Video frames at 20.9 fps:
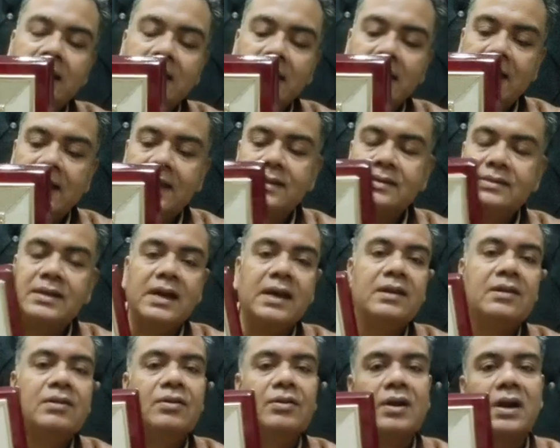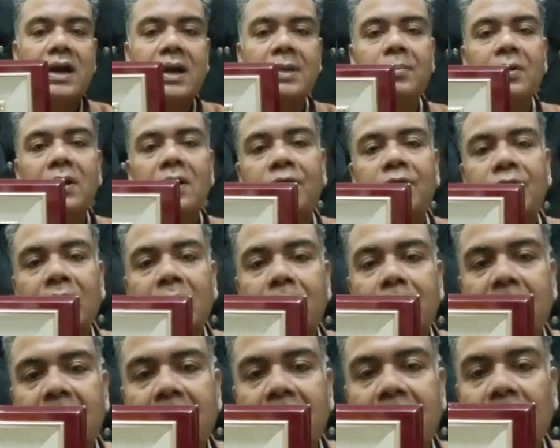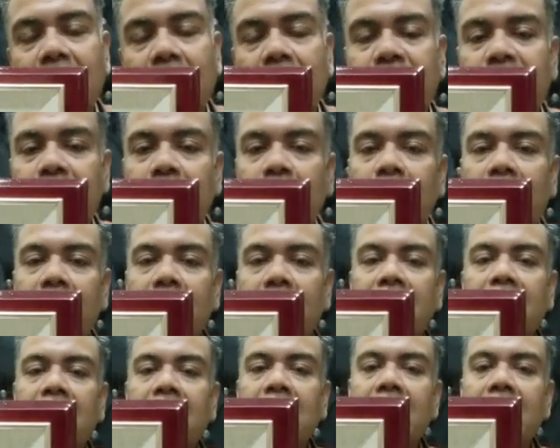is Incredible Filmmaker of the World,